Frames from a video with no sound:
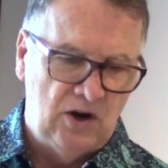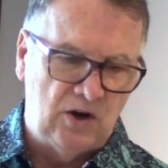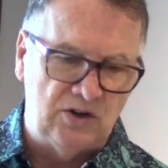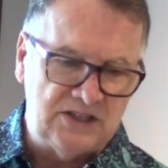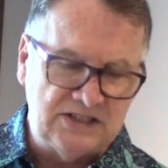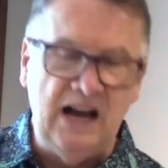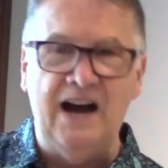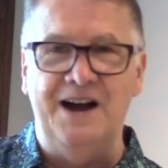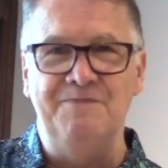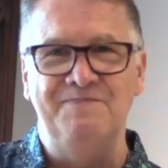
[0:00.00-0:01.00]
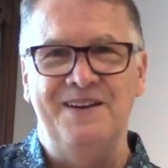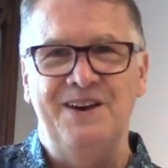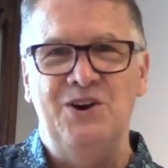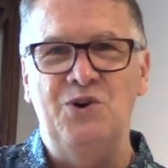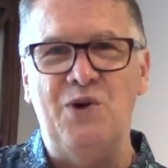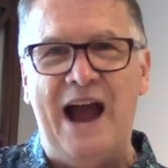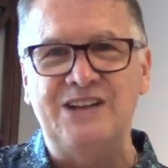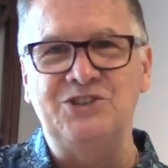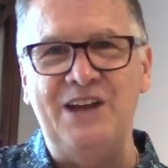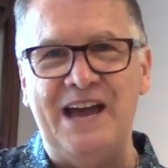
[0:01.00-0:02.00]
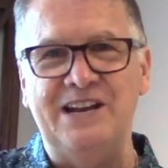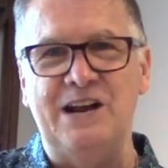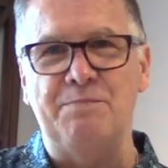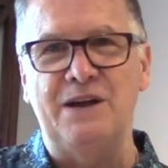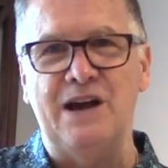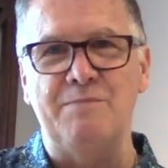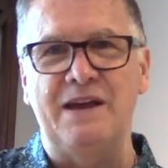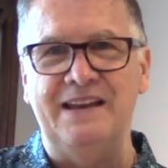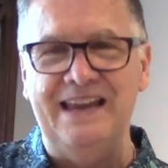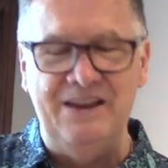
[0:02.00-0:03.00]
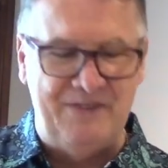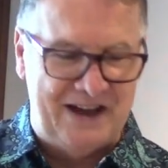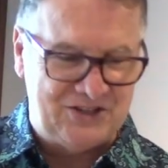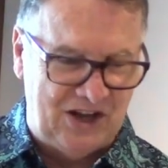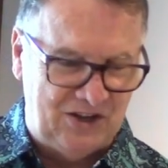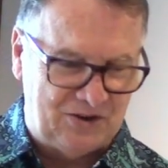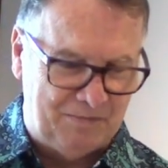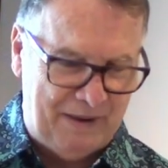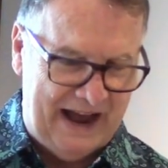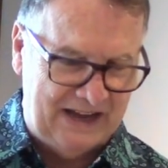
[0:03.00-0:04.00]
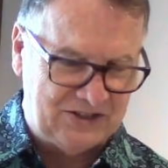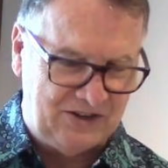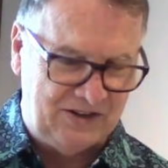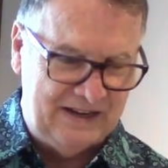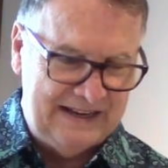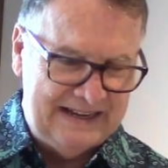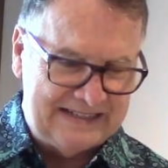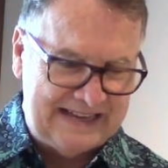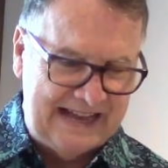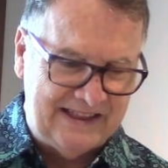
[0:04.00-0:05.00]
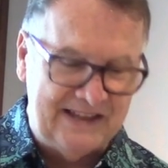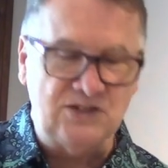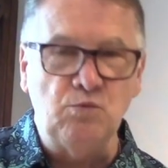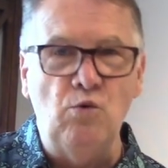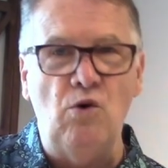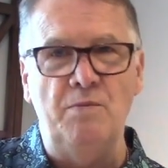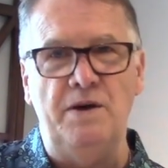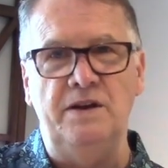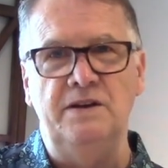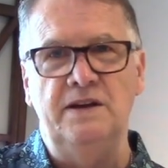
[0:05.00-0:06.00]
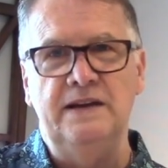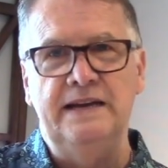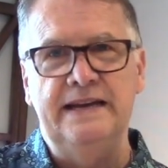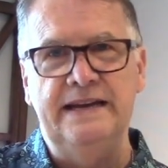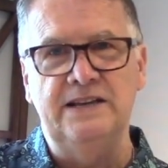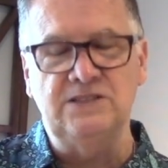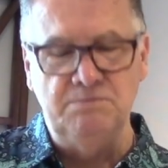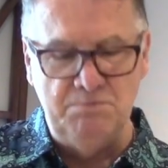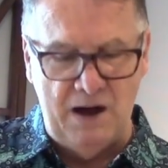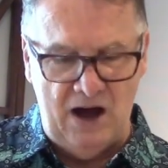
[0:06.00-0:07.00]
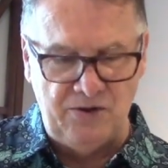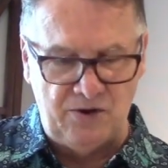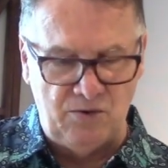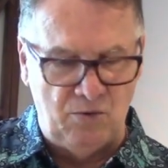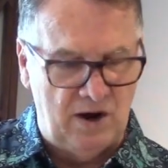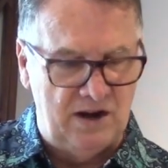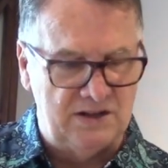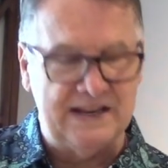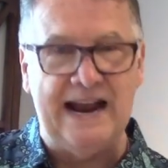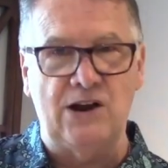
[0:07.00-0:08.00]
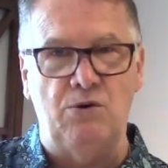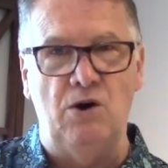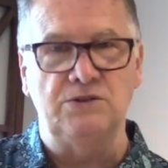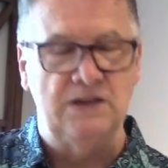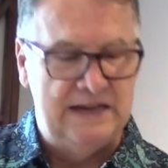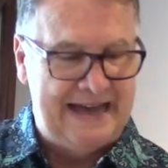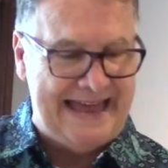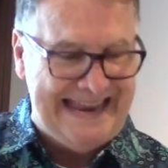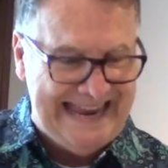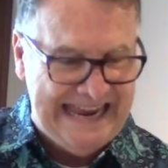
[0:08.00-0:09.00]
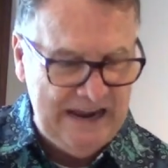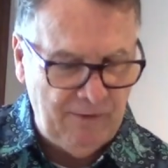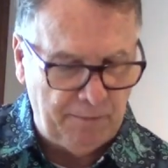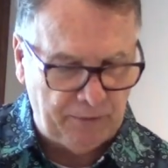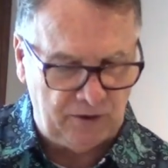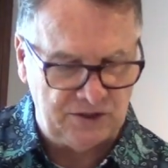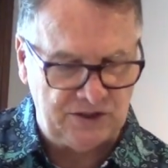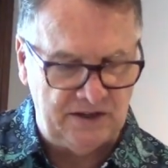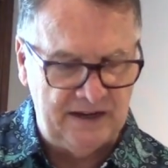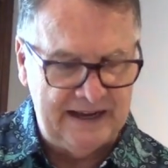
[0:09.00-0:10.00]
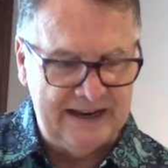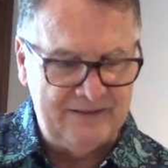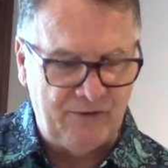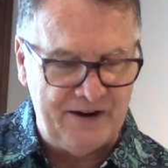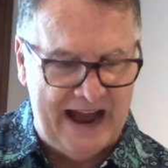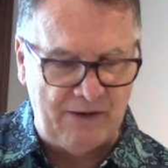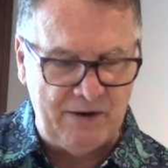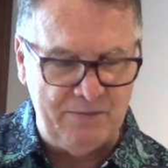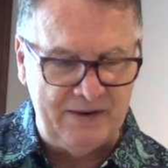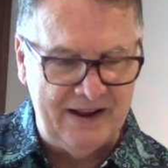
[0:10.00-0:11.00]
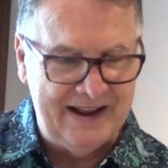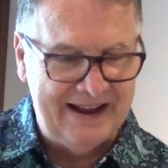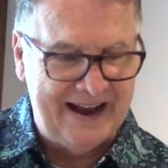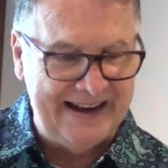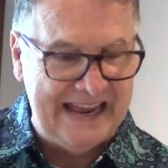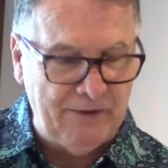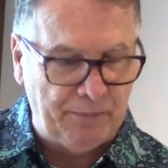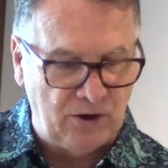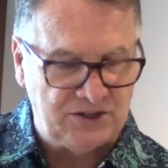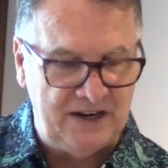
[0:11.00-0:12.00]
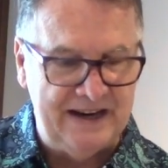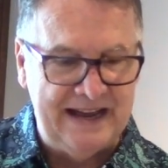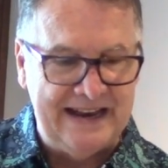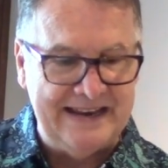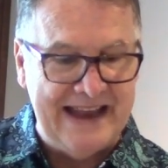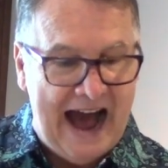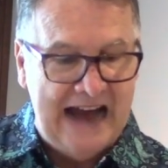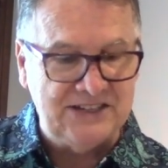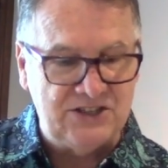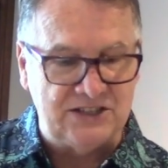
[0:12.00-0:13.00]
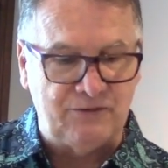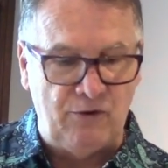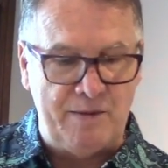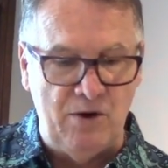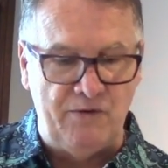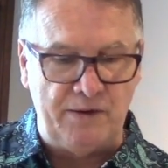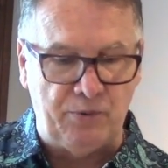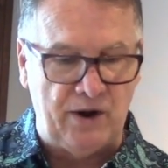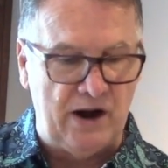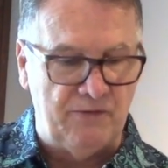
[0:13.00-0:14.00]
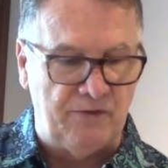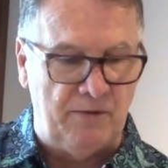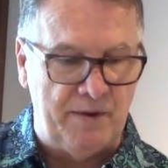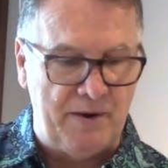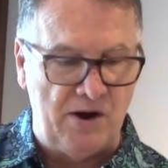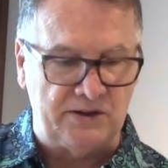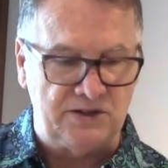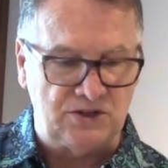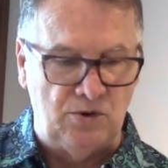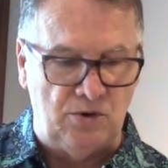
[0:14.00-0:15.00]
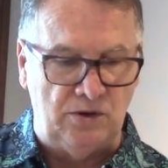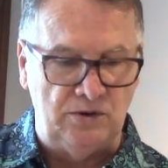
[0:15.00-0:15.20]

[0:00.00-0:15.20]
Her son, who actually ended up becoming an evangelical pastor, said this woman, his mother was, and I quote, an evil person for not, an evil person, not just for removing prayer from America's school.